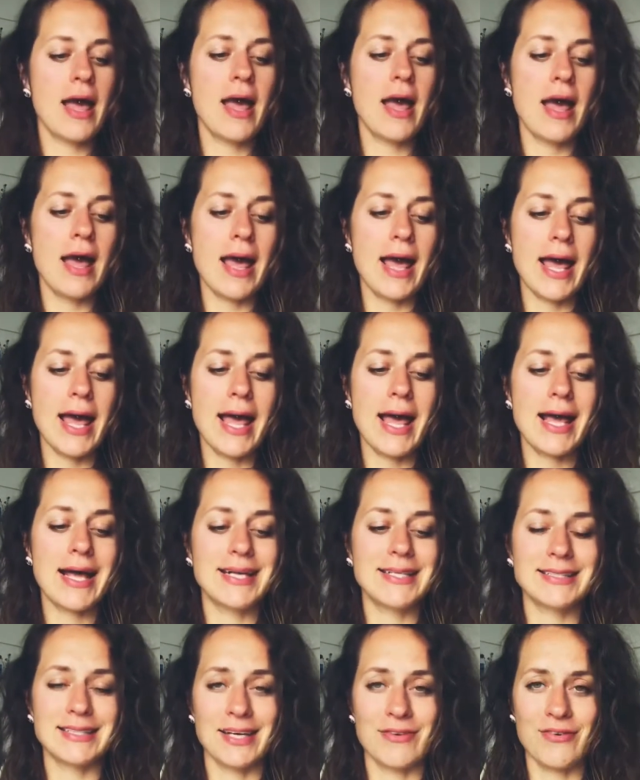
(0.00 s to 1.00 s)

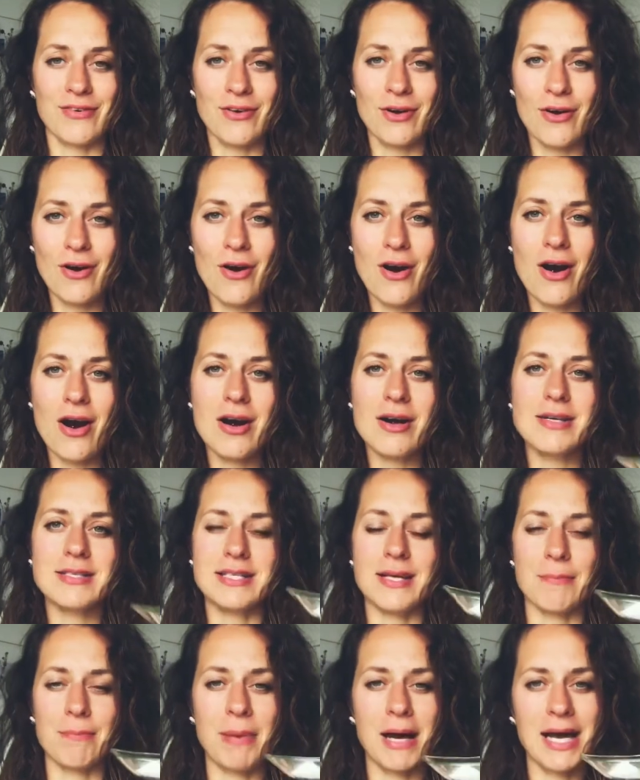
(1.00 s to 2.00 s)
and of course the
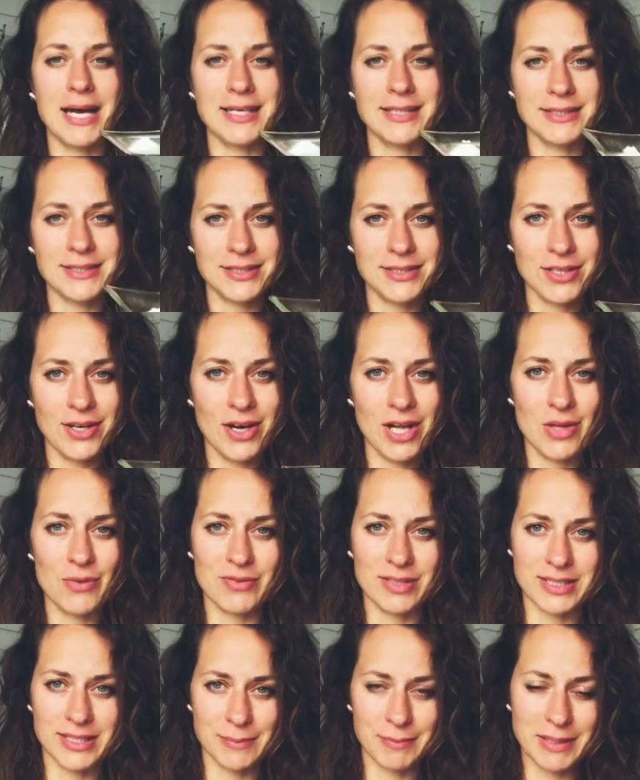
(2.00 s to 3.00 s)

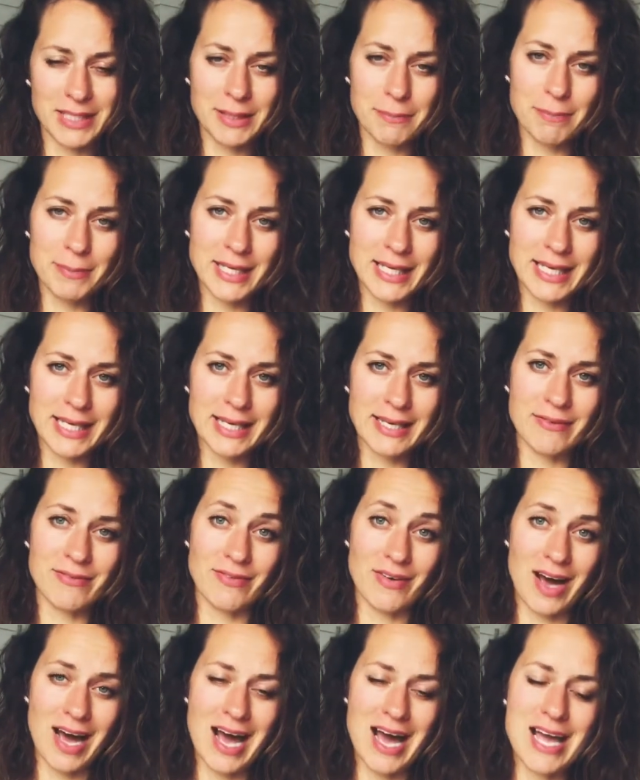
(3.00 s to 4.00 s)
with vitamin
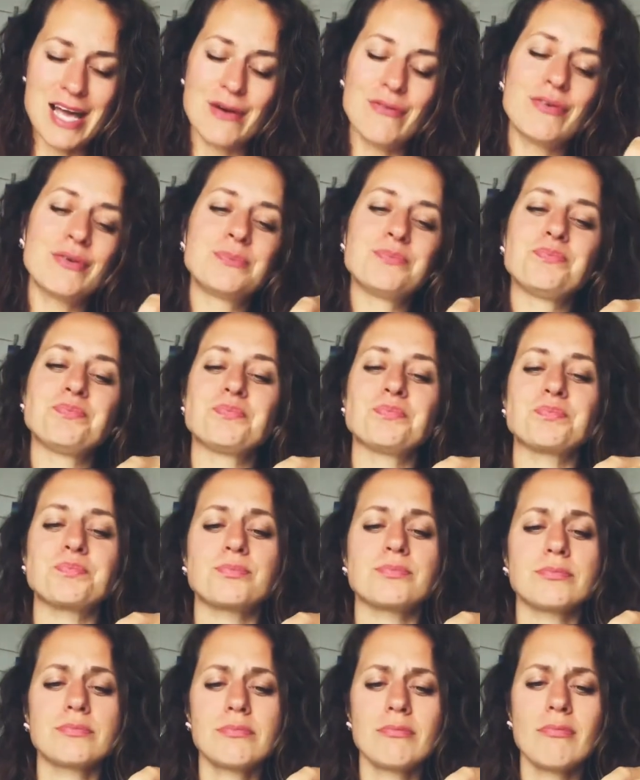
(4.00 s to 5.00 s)
B5
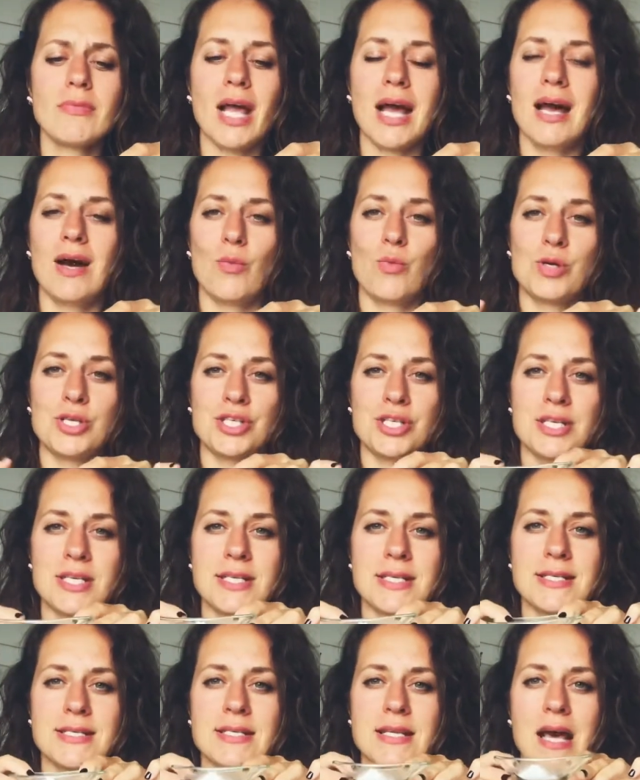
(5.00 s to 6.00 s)
uh, which is
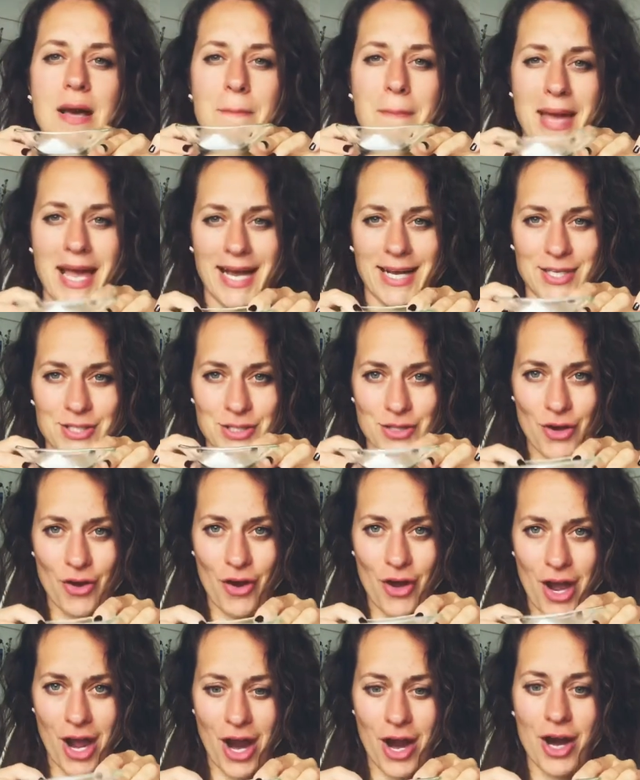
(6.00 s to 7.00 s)
uh, makes your
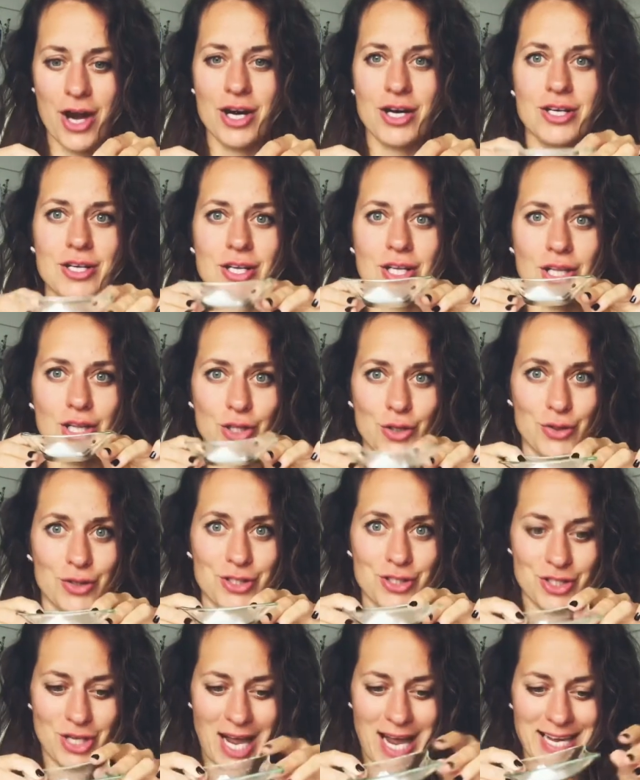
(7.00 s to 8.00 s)
hair look
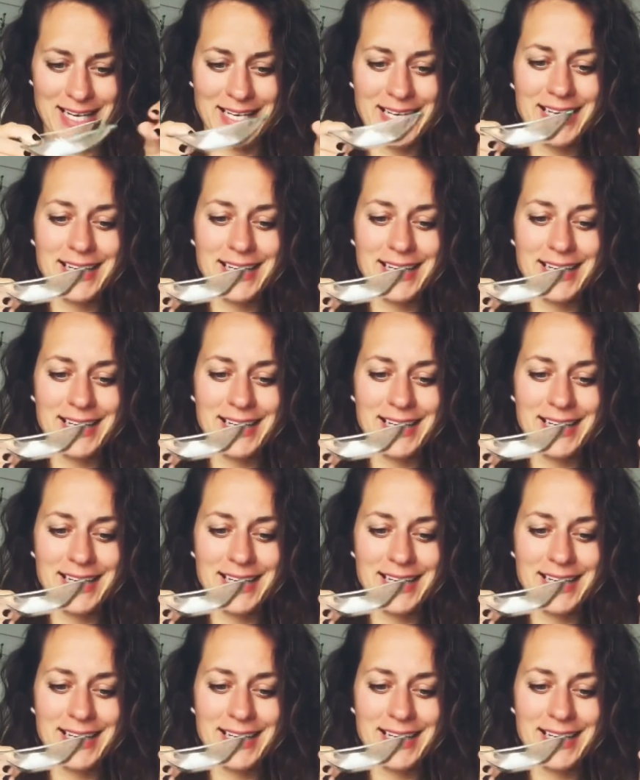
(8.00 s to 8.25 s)
shiny